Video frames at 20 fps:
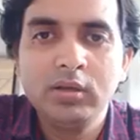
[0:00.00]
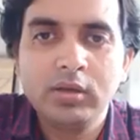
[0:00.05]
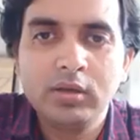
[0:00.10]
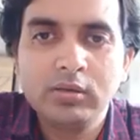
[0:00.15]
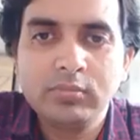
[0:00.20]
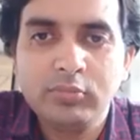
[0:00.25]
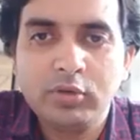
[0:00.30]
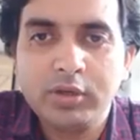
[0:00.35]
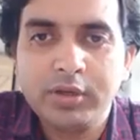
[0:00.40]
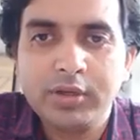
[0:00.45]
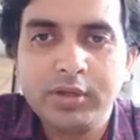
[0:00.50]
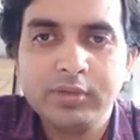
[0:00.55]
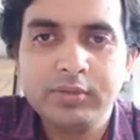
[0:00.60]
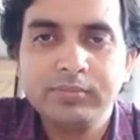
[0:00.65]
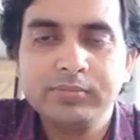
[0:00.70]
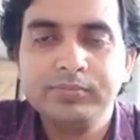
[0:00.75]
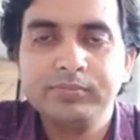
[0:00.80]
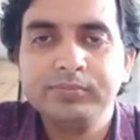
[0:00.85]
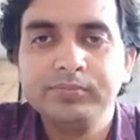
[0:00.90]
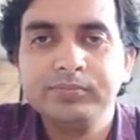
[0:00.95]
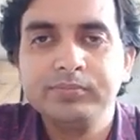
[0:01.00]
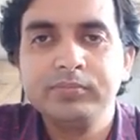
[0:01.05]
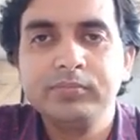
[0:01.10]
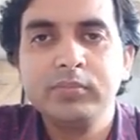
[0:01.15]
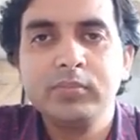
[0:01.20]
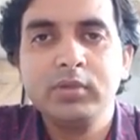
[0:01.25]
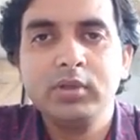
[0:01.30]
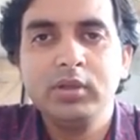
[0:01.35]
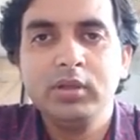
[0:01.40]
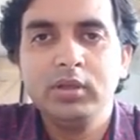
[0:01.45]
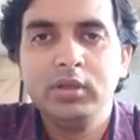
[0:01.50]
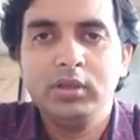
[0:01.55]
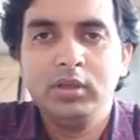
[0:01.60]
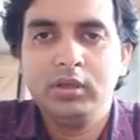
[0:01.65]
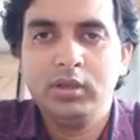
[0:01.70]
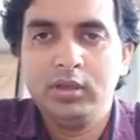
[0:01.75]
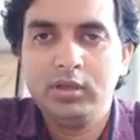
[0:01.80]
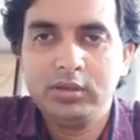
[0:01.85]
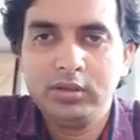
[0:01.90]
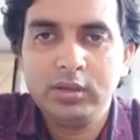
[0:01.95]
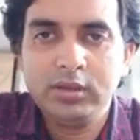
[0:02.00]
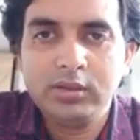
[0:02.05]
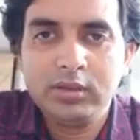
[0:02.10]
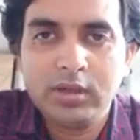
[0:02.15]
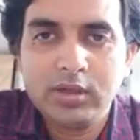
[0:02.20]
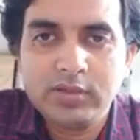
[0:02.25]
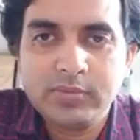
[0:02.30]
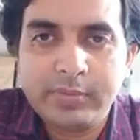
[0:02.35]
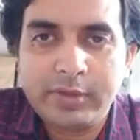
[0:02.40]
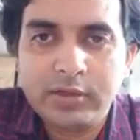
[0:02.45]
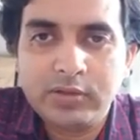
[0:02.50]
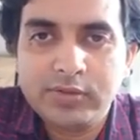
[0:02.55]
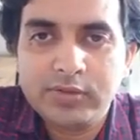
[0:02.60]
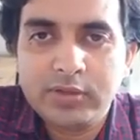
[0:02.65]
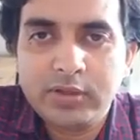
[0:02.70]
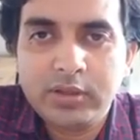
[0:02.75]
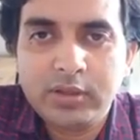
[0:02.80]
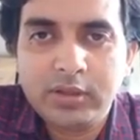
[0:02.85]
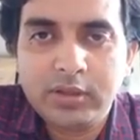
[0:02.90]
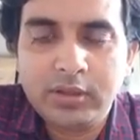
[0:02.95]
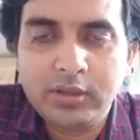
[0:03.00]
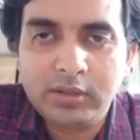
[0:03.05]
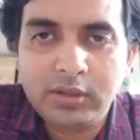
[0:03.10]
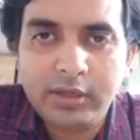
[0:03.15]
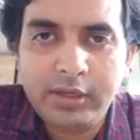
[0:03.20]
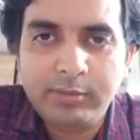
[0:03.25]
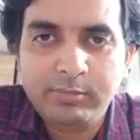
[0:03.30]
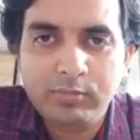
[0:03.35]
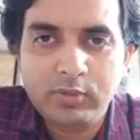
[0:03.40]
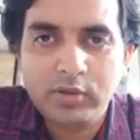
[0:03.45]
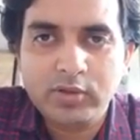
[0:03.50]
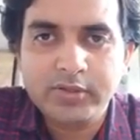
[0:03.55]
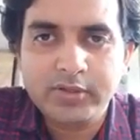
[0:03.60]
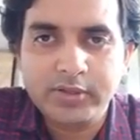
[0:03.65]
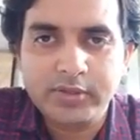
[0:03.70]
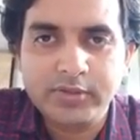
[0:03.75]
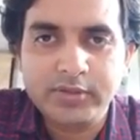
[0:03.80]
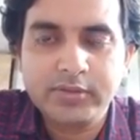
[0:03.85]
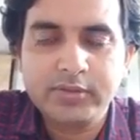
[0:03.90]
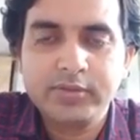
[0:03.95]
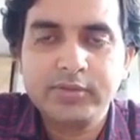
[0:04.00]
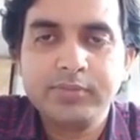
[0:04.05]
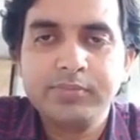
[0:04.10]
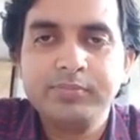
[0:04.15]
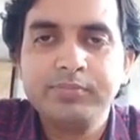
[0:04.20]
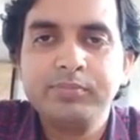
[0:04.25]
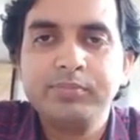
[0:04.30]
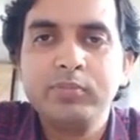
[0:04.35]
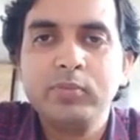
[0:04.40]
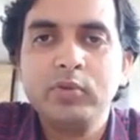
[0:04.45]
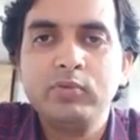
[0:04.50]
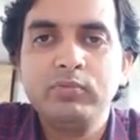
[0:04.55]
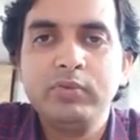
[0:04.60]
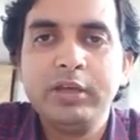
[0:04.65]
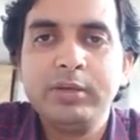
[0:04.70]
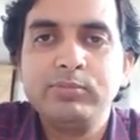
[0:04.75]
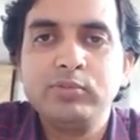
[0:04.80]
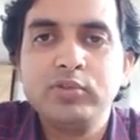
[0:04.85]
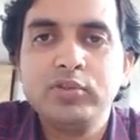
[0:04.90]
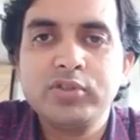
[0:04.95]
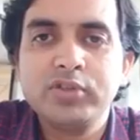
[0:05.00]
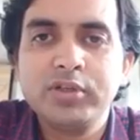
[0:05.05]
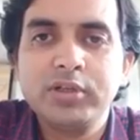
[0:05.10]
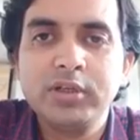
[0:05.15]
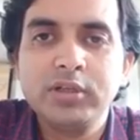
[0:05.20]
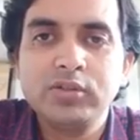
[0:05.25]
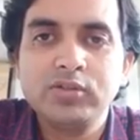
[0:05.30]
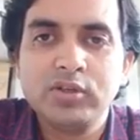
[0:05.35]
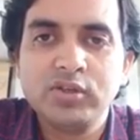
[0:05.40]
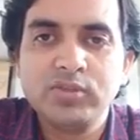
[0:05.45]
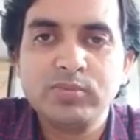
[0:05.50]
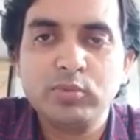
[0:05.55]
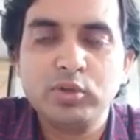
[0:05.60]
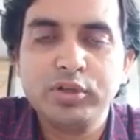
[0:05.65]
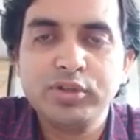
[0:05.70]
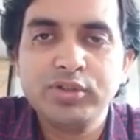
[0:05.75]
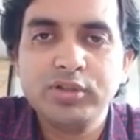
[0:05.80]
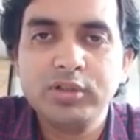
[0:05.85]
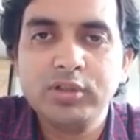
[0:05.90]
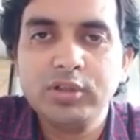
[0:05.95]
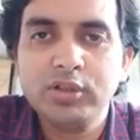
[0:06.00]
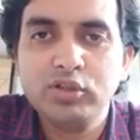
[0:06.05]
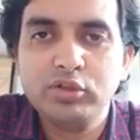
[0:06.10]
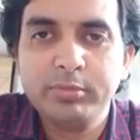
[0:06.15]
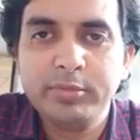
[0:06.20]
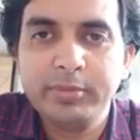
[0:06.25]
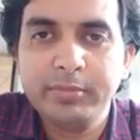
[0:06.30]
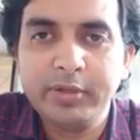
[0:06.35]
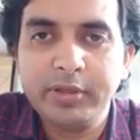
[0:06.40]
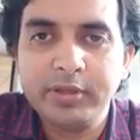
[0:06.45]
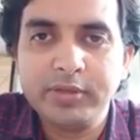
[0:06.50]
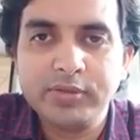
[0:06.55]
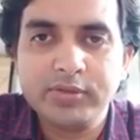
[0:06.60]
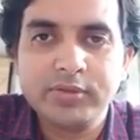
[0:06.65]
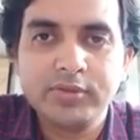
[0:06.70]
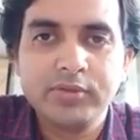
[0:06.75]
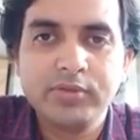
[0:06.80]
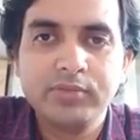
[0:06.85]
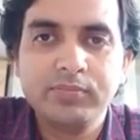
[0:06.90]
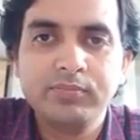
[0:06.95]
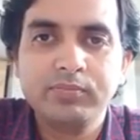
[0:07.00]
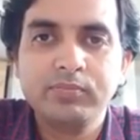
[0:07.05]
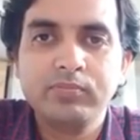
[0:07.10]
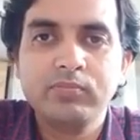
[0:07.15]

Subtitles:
Good morning. In 10th class biology, in the life process, we have to study transportation in human beings.